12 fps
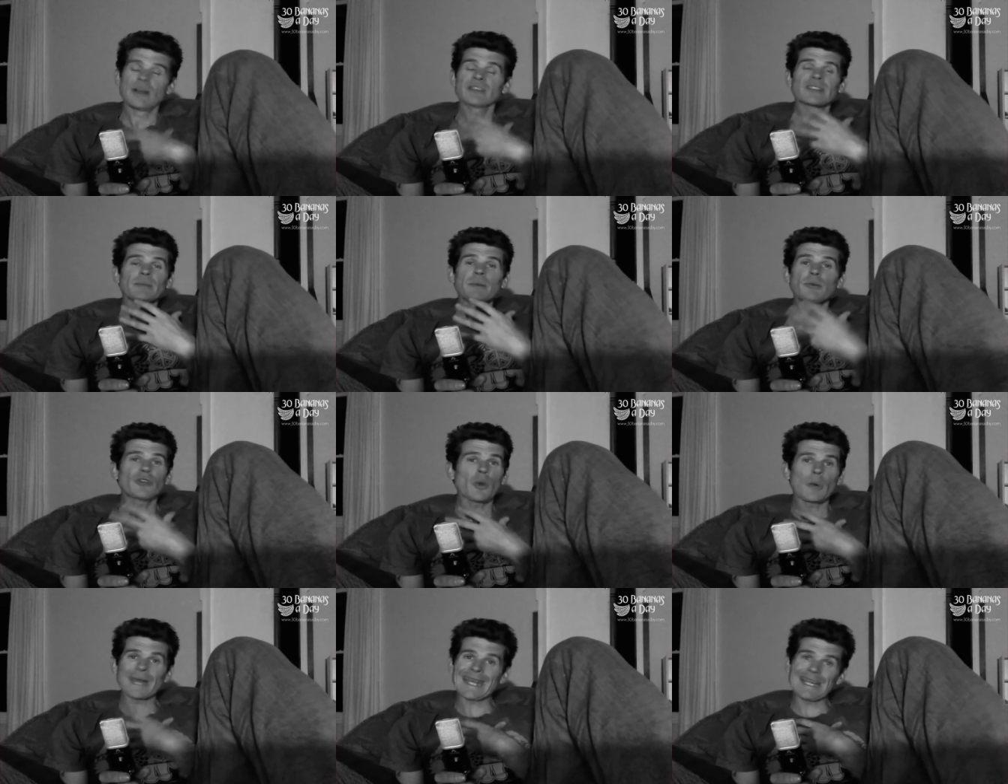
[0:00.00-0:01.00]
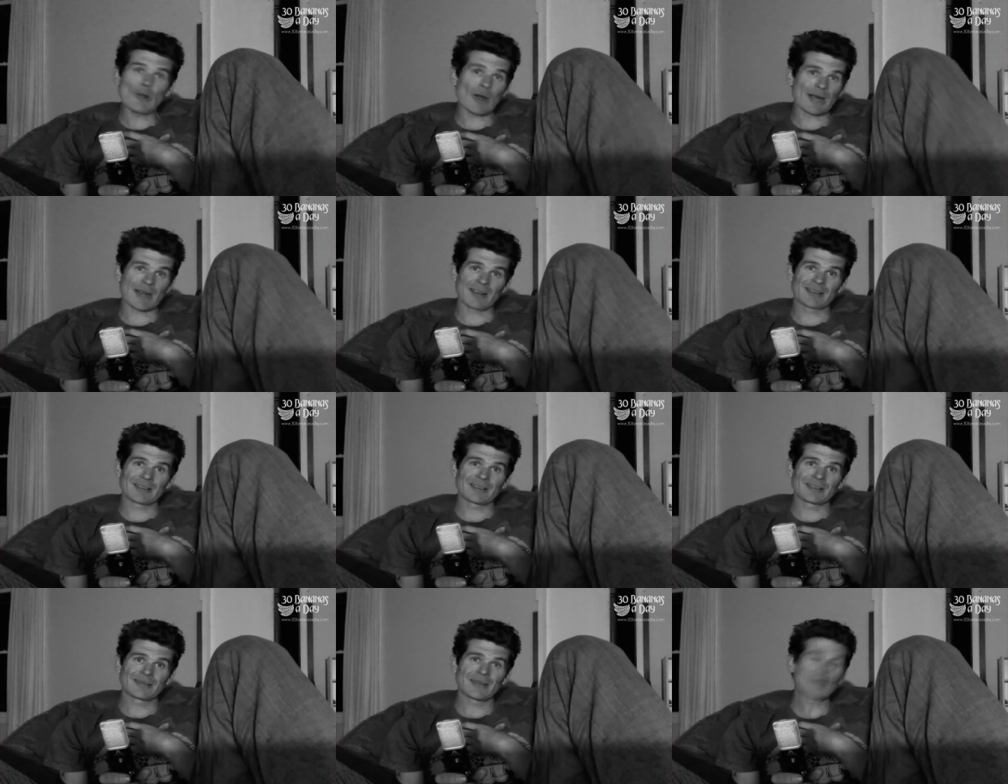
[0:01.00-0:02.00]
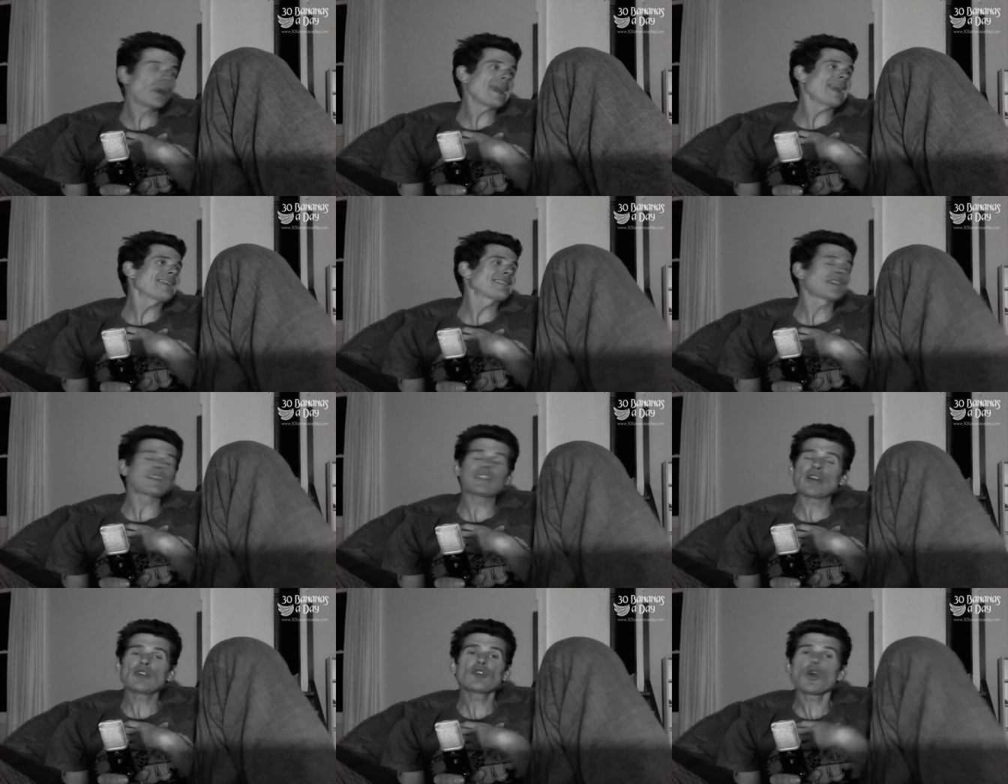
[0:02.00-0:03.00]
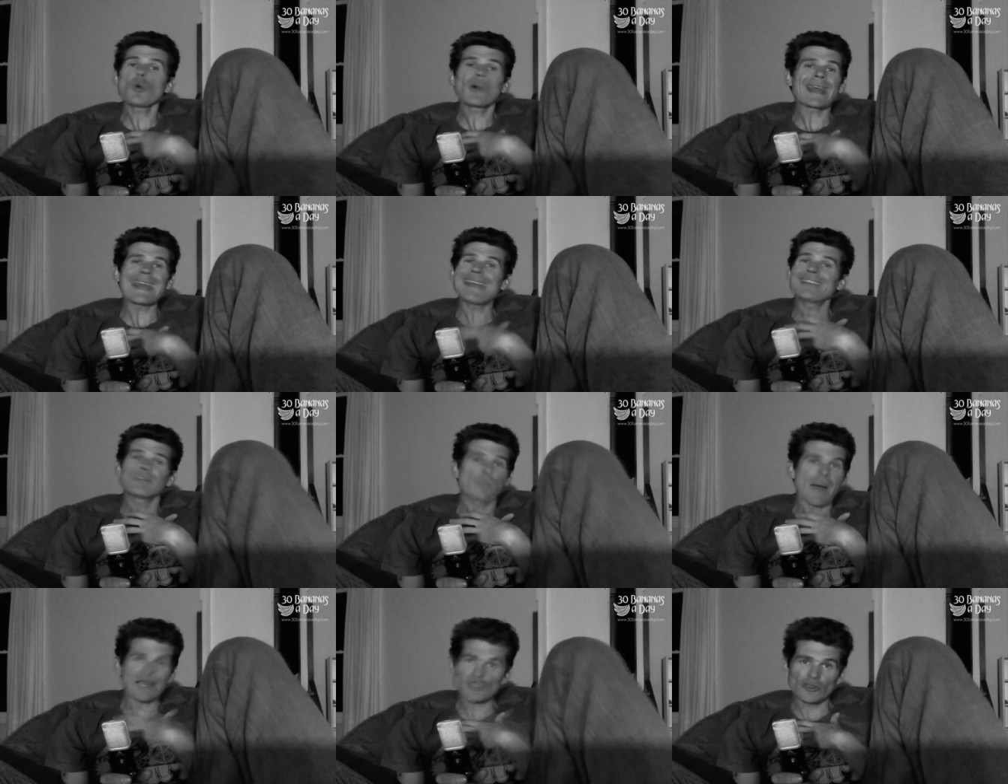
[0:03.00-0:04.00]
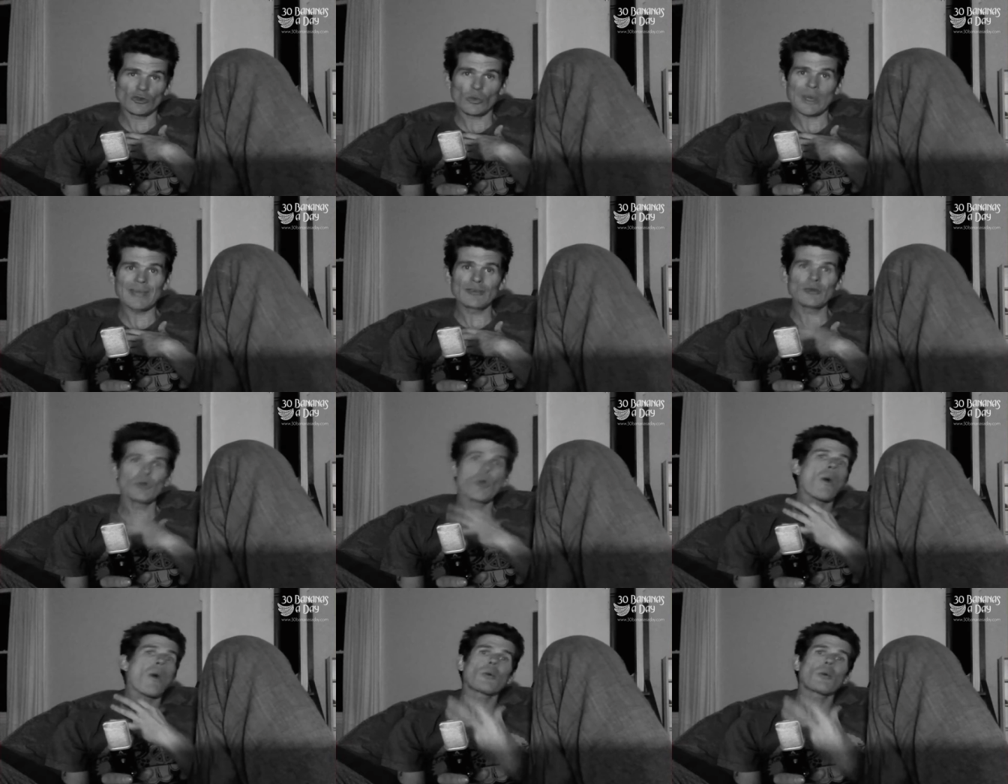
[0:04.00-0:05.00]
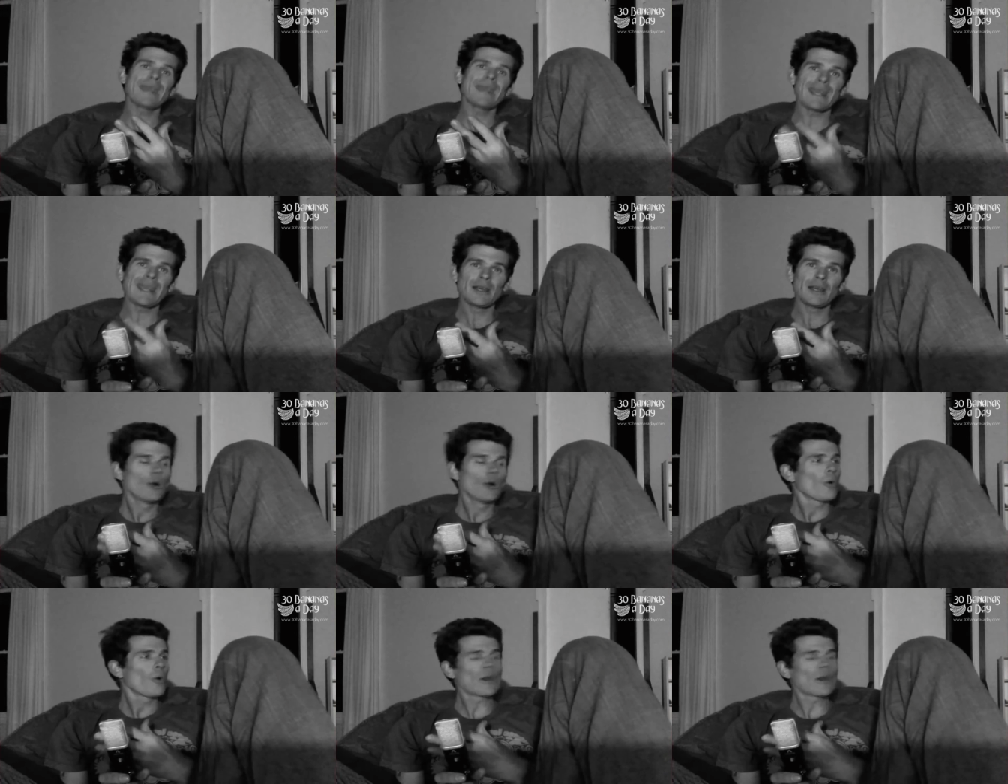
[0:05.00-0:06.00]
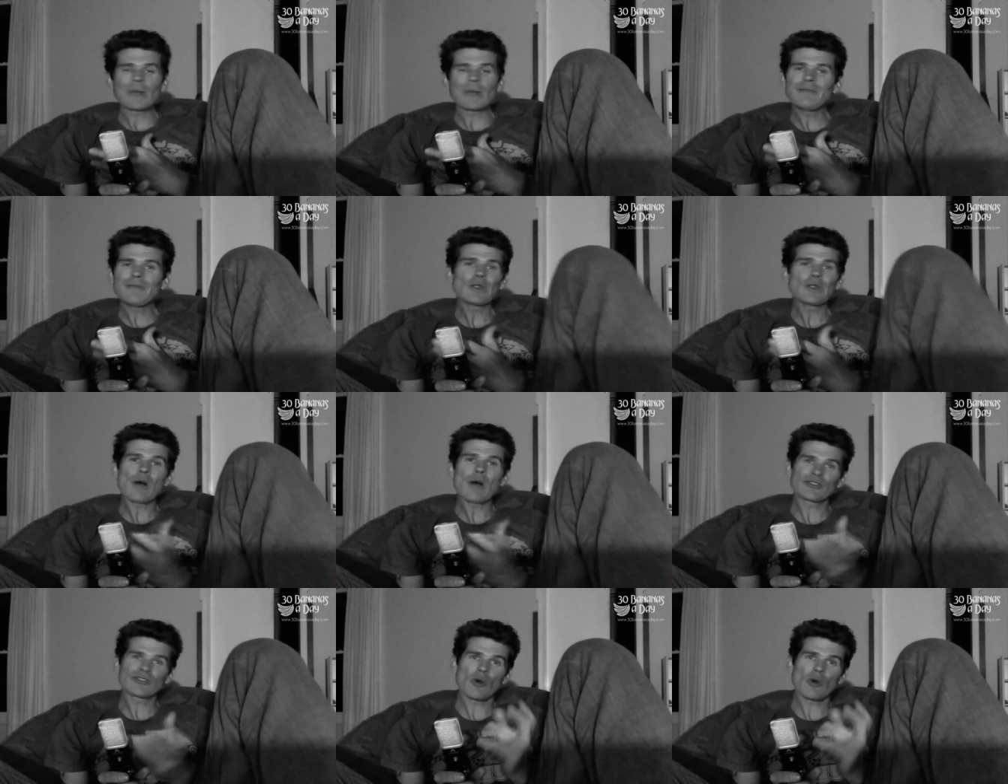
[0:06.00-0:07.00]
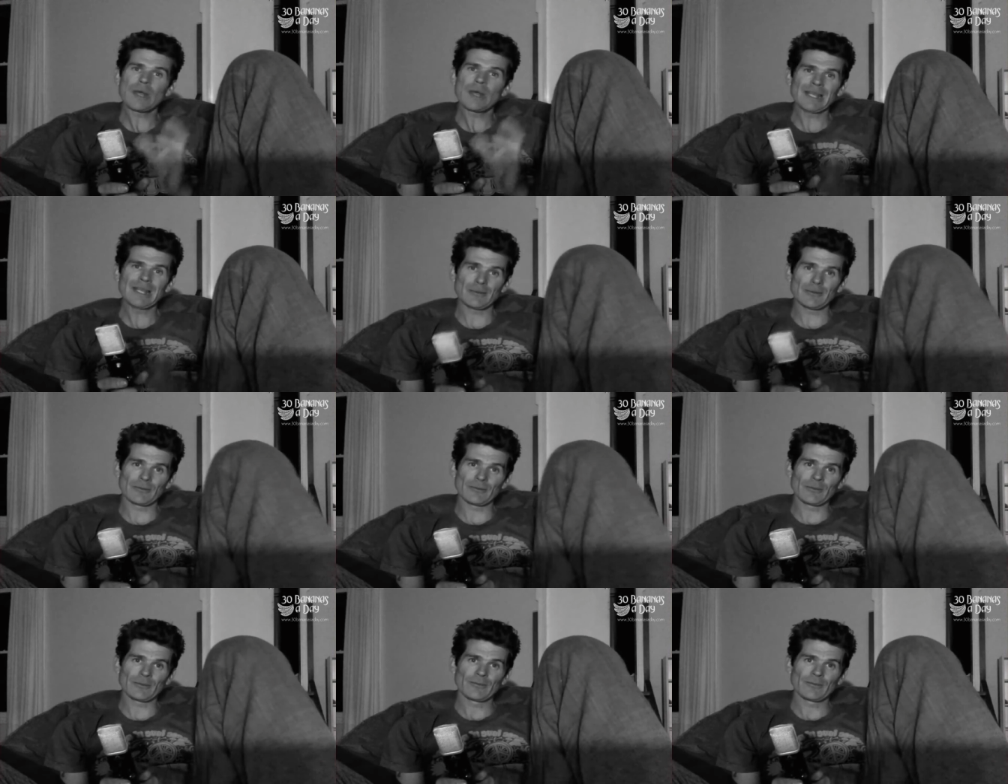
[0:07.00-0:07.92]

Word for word: Some people don't want to eat like us. They want to eat. They, they don't want to eat as much as we do, or what we eat, or they don't want to live the lifestyle we live.